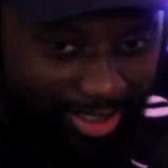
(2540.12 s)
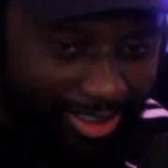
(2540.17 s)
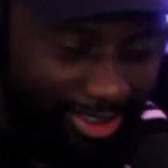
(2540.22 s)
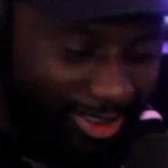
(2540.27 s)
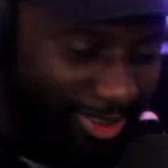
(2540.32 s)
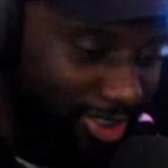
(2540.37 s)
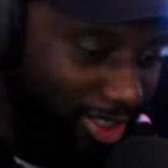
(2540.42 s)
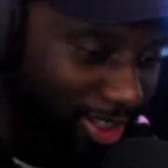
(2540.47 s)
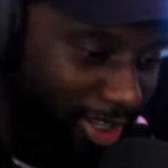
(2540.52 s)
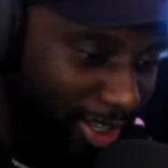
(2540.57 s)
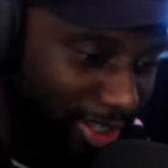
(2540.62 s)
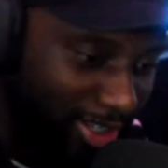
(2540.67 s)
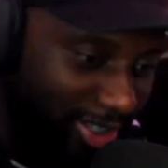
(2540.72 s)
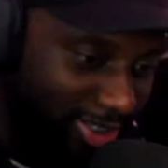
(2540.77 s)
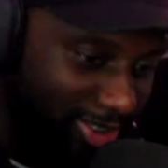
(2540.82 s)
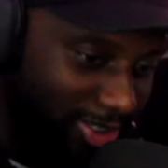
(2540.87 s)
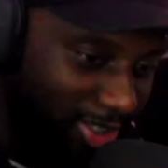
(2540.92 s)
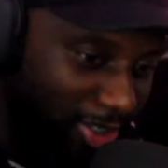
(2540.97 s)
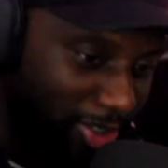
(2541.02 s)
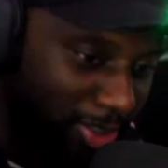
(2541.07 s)
So I kind
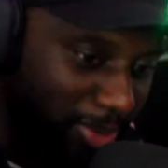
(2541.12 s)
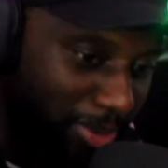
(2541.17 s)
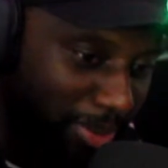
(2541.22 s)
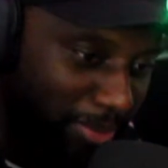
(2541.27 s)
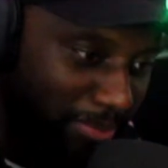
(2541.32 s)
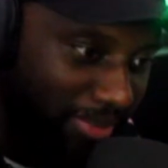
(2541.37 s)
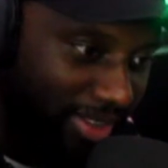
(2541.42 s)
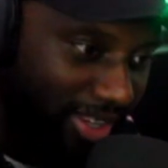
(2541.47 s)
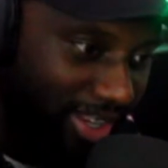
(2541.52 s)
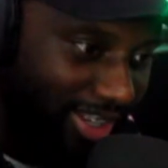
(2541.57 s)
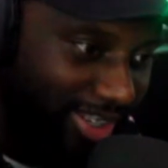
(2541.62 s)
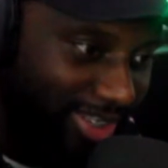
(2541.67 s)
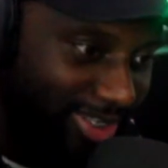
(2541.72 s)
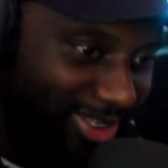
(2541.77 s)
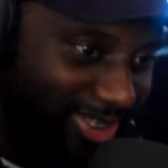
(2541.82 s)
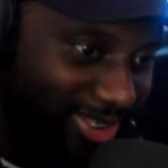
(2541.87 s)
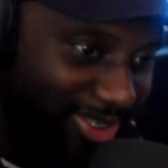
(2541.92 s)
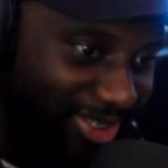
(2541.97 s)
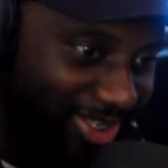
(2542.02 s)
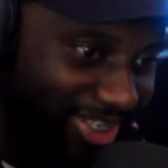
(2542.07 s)
of cut you.
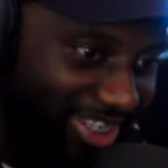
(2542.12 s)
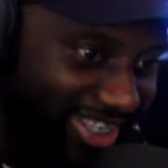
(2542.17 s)
England scored.